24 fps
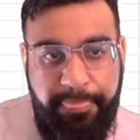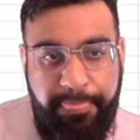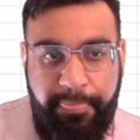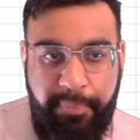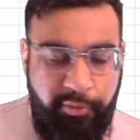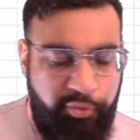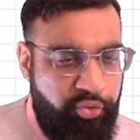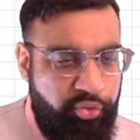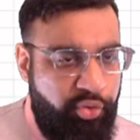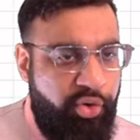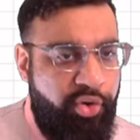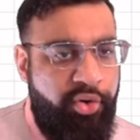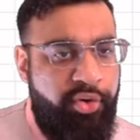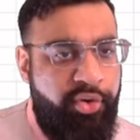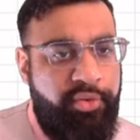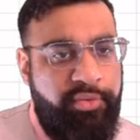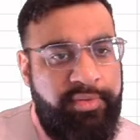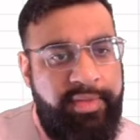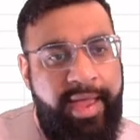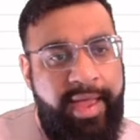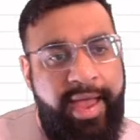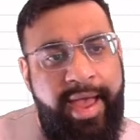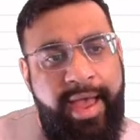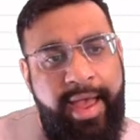So
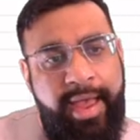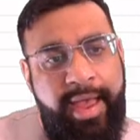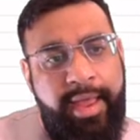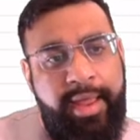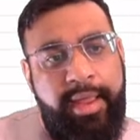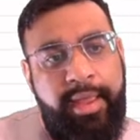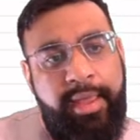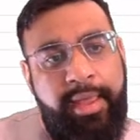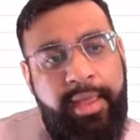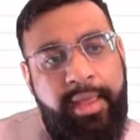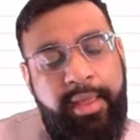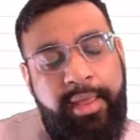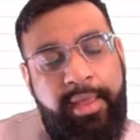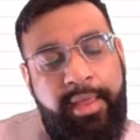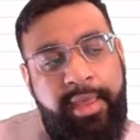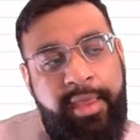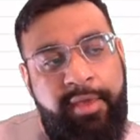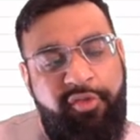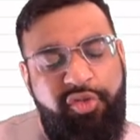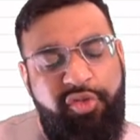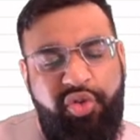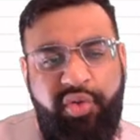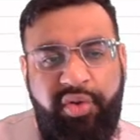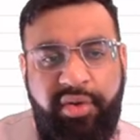that,
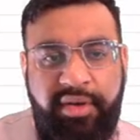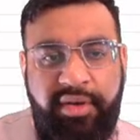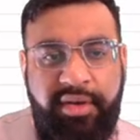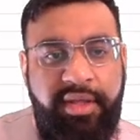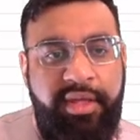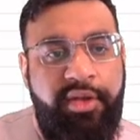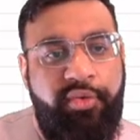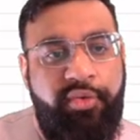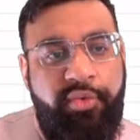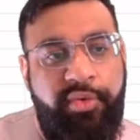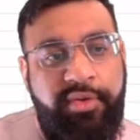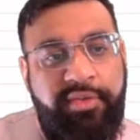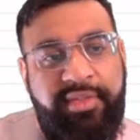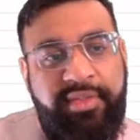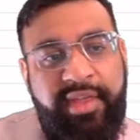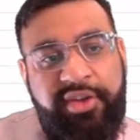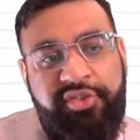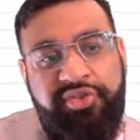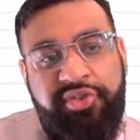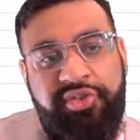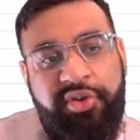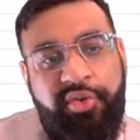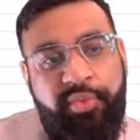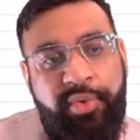even though it decreased, that
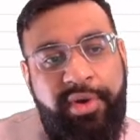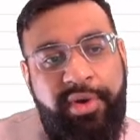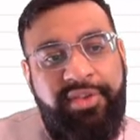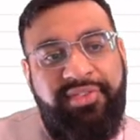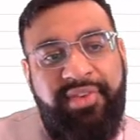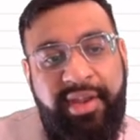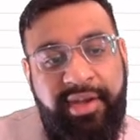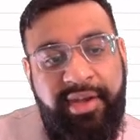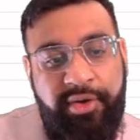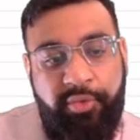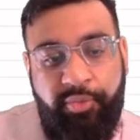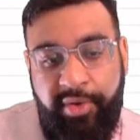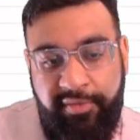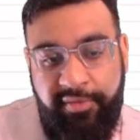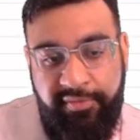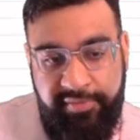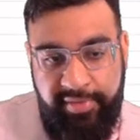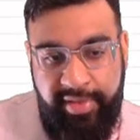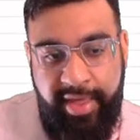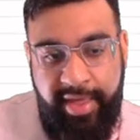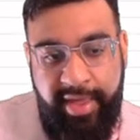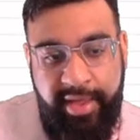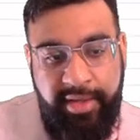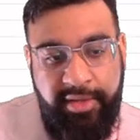shouldn't raise any red
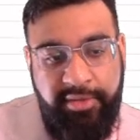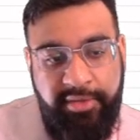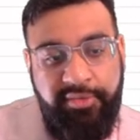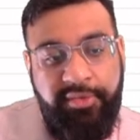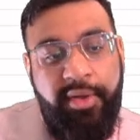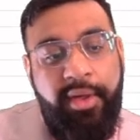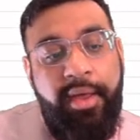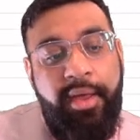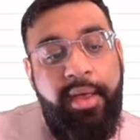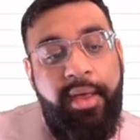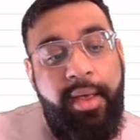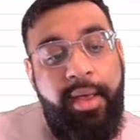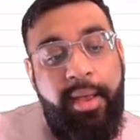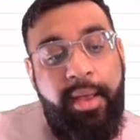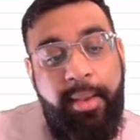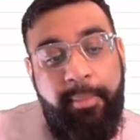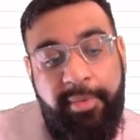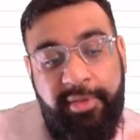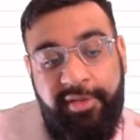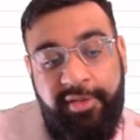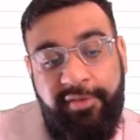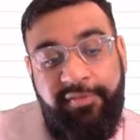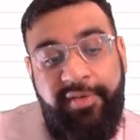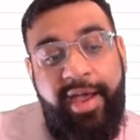flags.
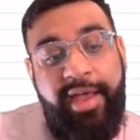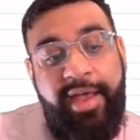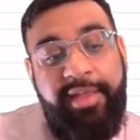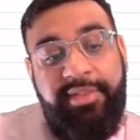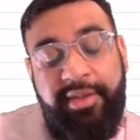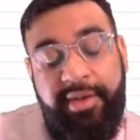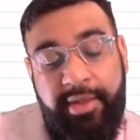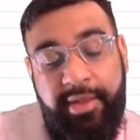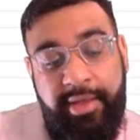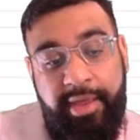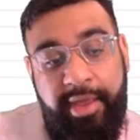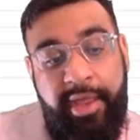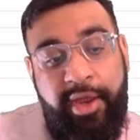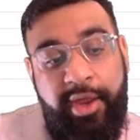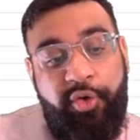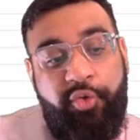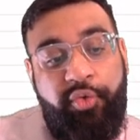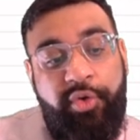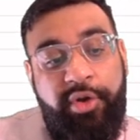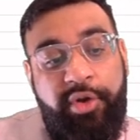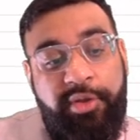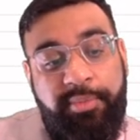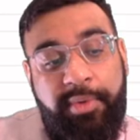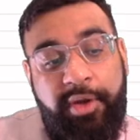But the fact that it
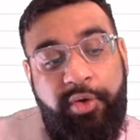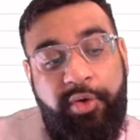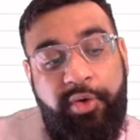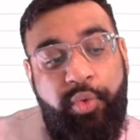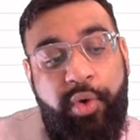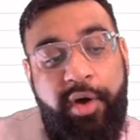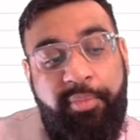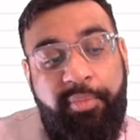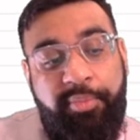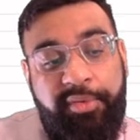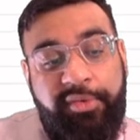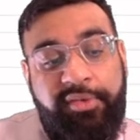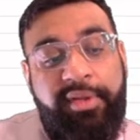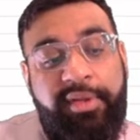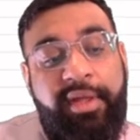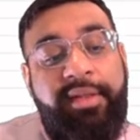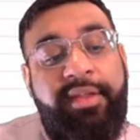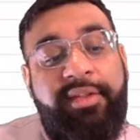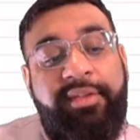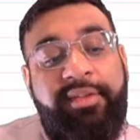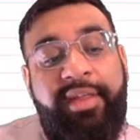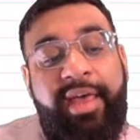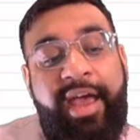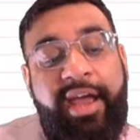increased by 12%,
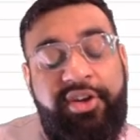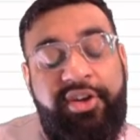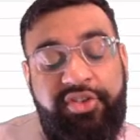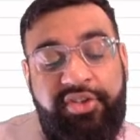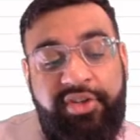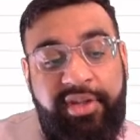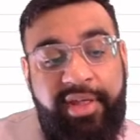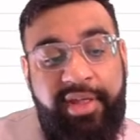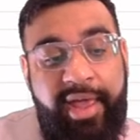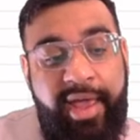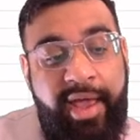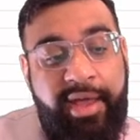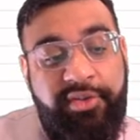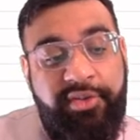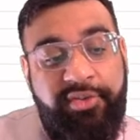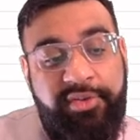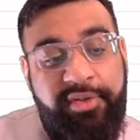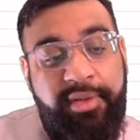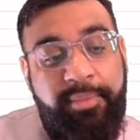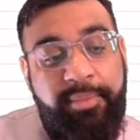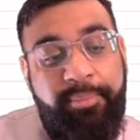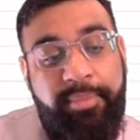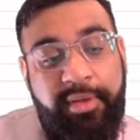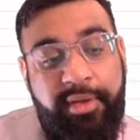that's actually
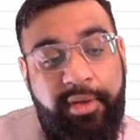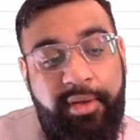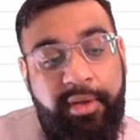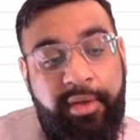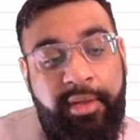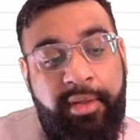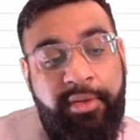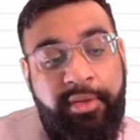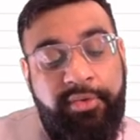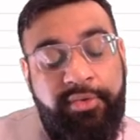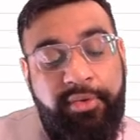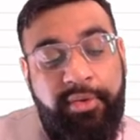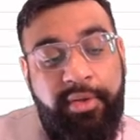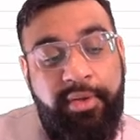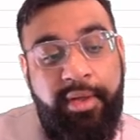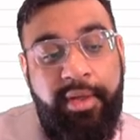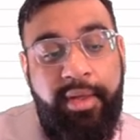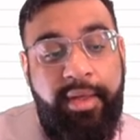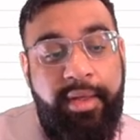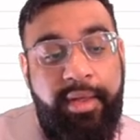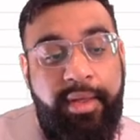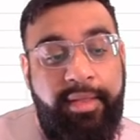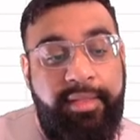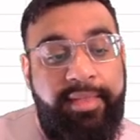excellent because
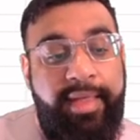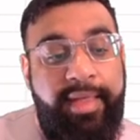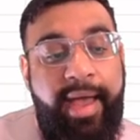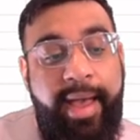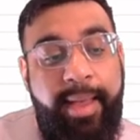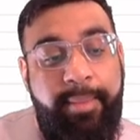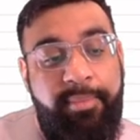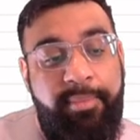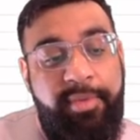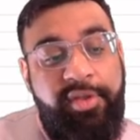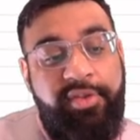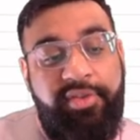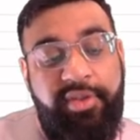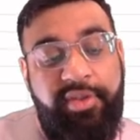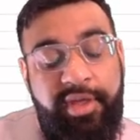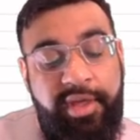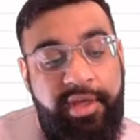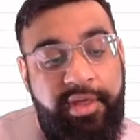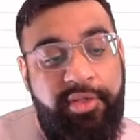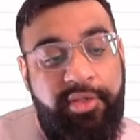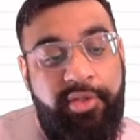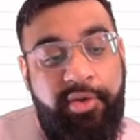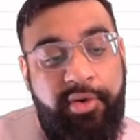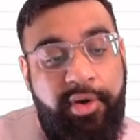that means
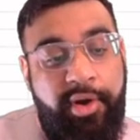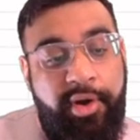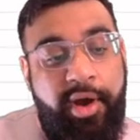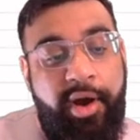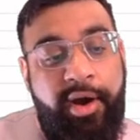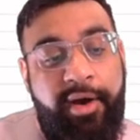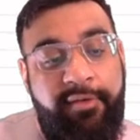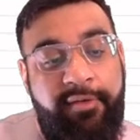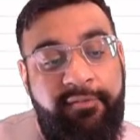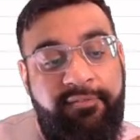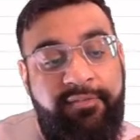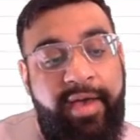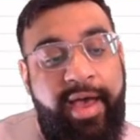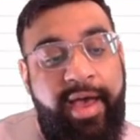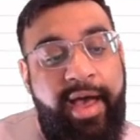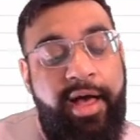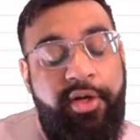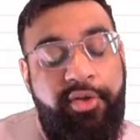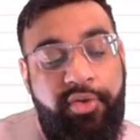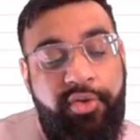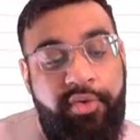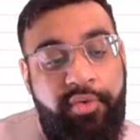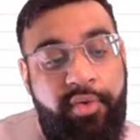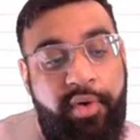either our
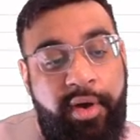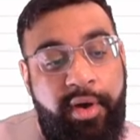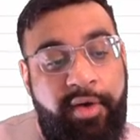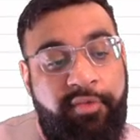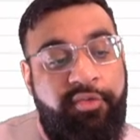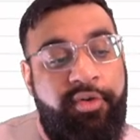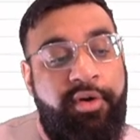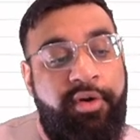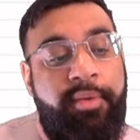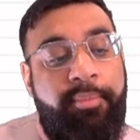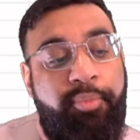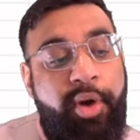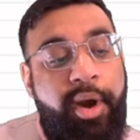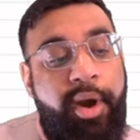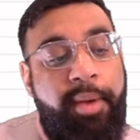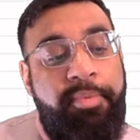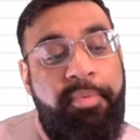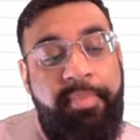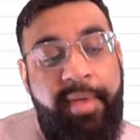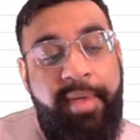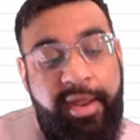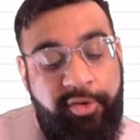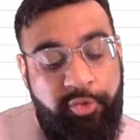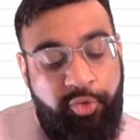value of our property,
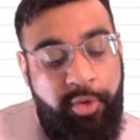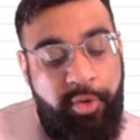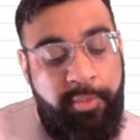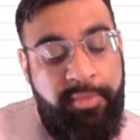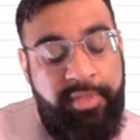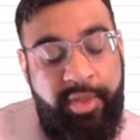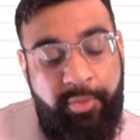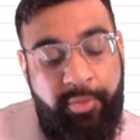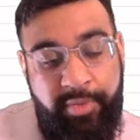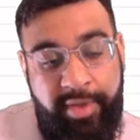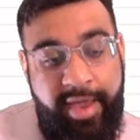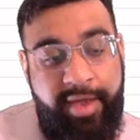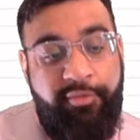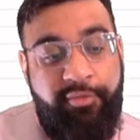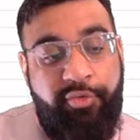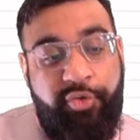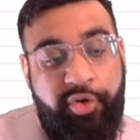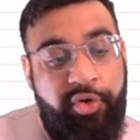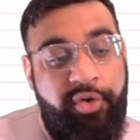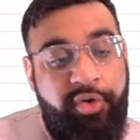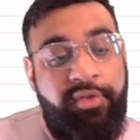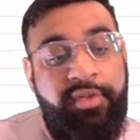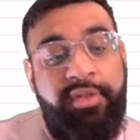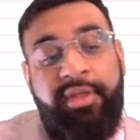plant, equipment that we have
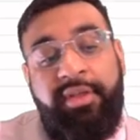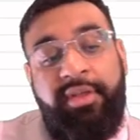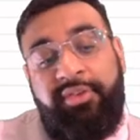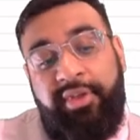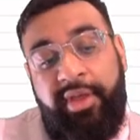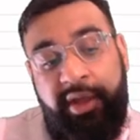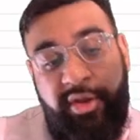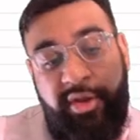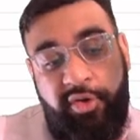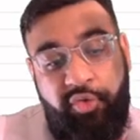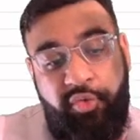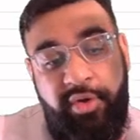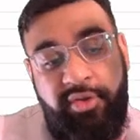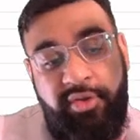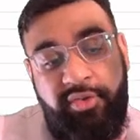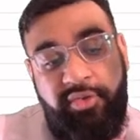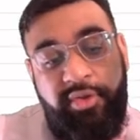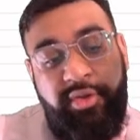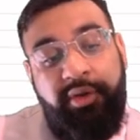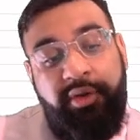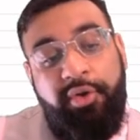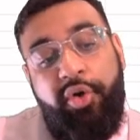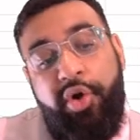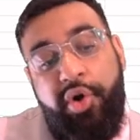currently is
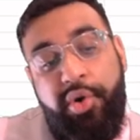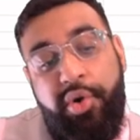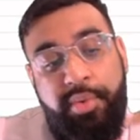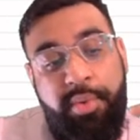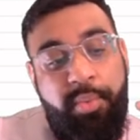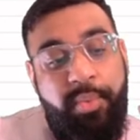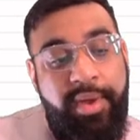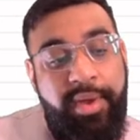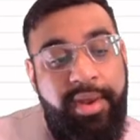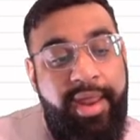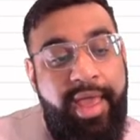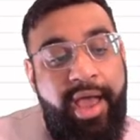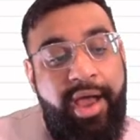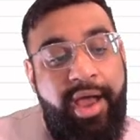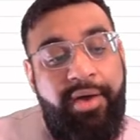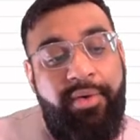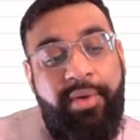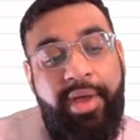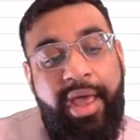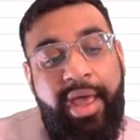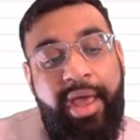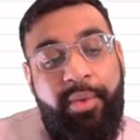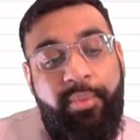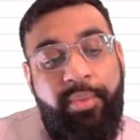increasing, or we went out
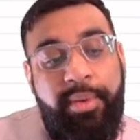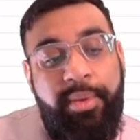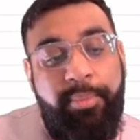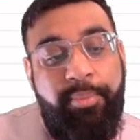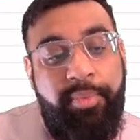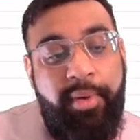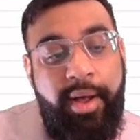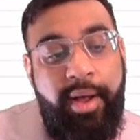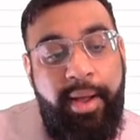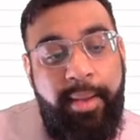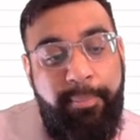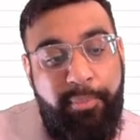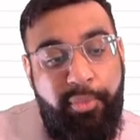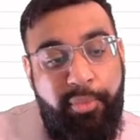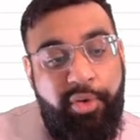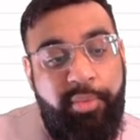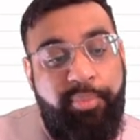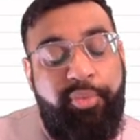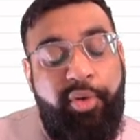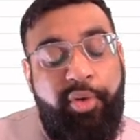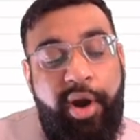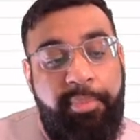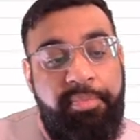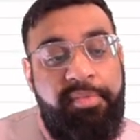and we bought more
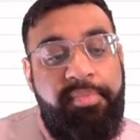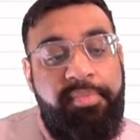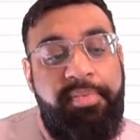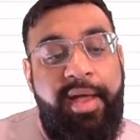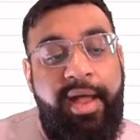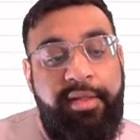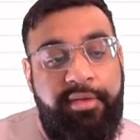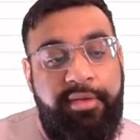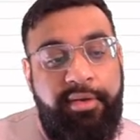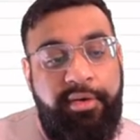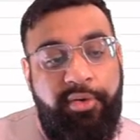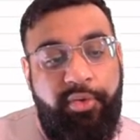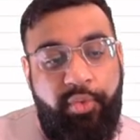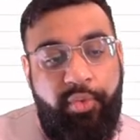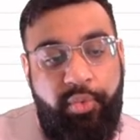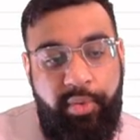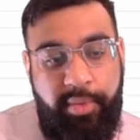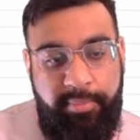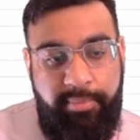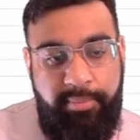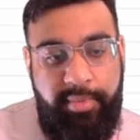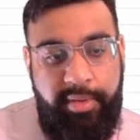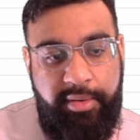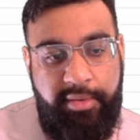property, plant, and
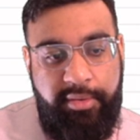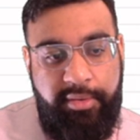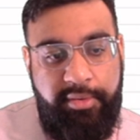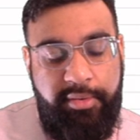equipment.